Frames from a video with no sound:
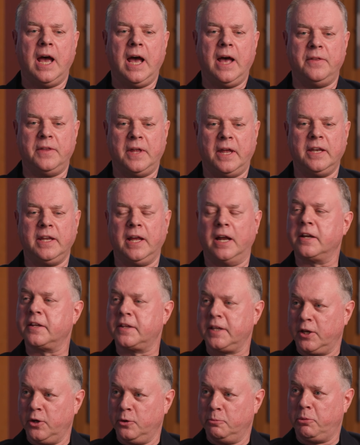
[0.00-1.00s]
And then the other
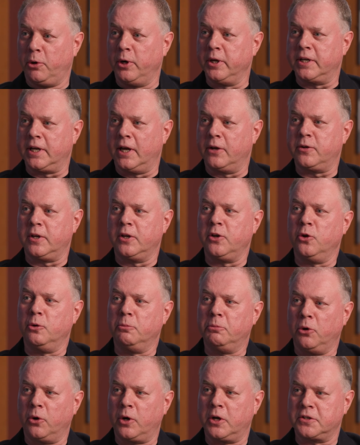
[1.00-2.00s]
thing you point out in your
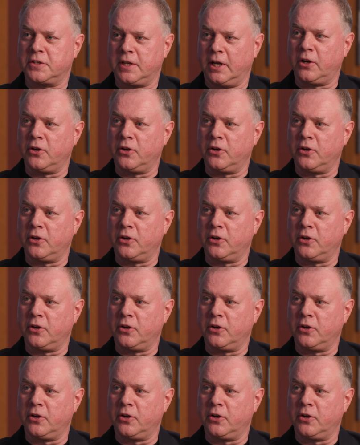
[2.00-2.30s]
book is they